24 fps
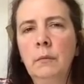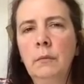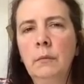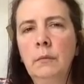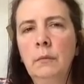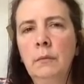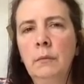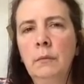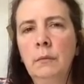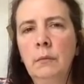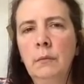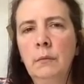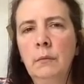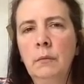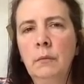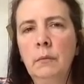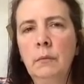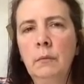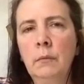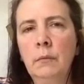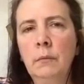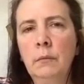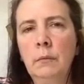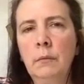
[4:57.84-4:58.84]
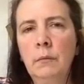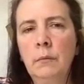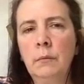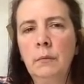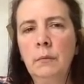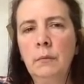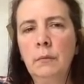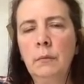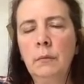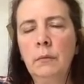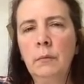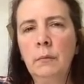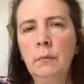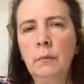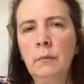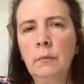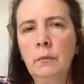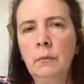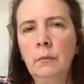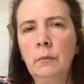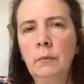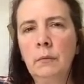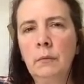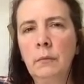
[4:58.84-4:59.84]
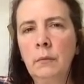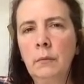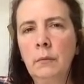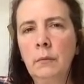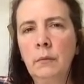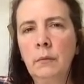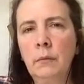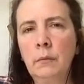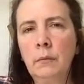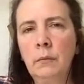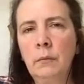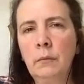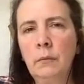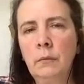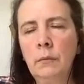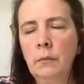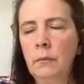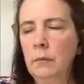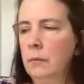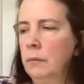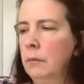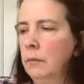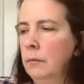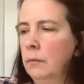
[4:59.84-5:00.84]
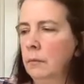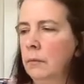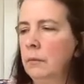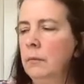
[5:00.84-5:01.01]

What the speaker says: (silent)